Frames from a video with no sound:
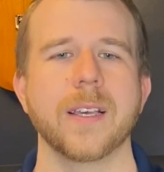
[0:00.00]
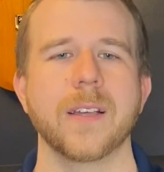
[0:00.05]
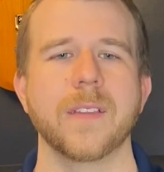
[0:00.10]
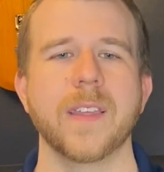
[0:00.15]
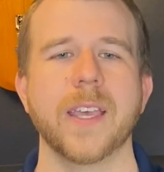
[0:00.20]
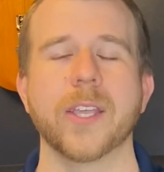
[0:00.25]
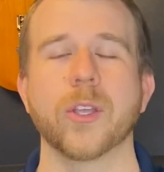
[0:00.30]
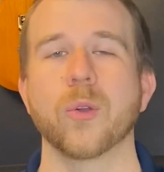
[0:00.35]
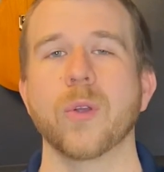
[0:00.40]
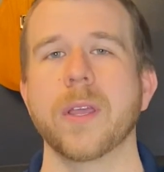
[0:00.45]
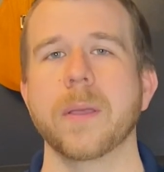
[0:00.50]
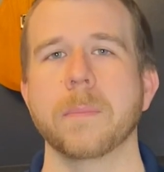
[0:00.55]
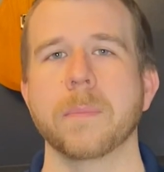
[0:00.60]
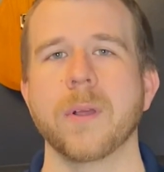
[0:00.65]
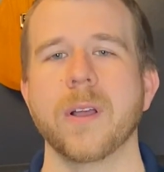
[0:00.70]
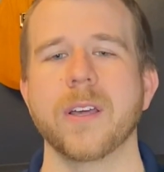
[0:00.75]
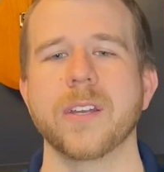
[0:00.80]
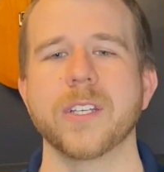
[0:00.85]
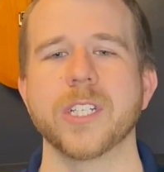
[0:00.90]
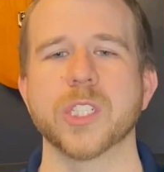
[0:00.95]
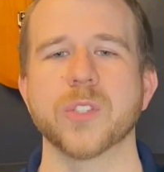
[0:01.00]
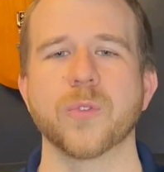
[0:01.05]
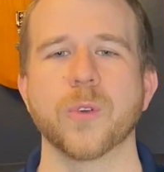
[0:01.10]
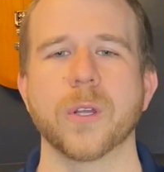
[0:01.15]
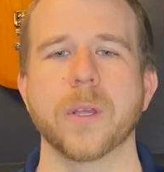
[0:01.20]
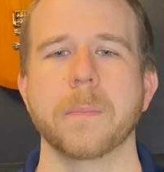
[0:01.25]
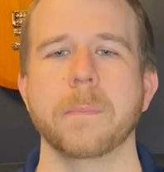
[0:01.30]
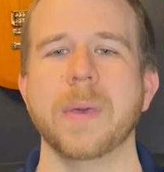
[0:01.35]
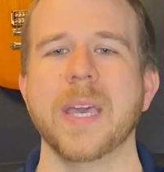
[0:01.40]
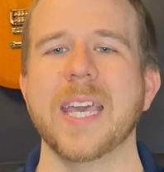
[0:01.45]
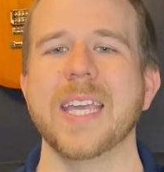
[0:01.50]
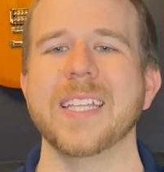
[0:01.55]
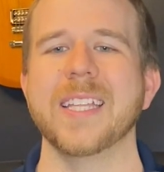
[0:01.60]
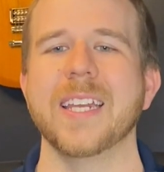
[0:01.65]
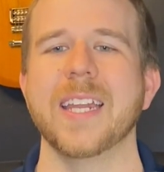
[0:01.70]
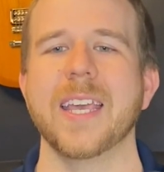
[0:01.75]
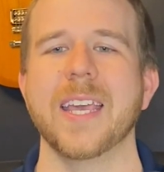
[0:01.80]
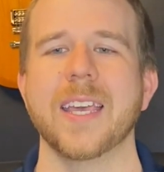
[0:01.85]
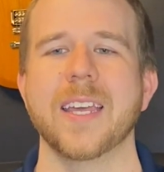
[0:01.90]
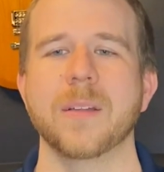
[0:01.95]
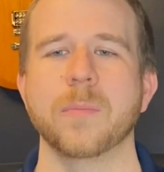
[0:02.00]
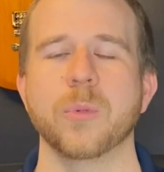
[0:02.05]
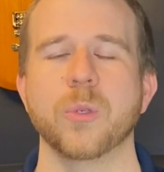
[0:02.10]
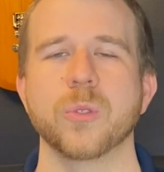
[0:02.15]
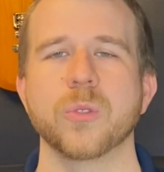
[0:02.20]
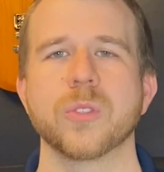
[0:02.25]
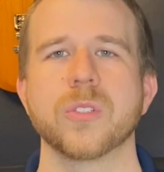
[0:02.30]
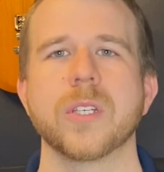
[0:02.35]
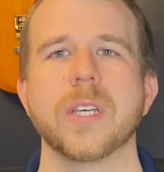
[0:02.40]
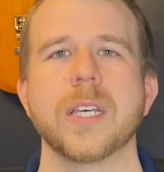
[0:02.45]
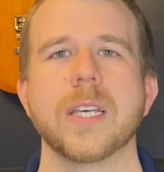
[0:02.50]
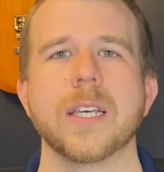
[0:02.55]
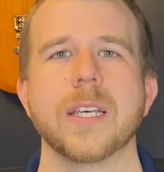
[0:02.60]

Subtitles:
They create products for companion animals.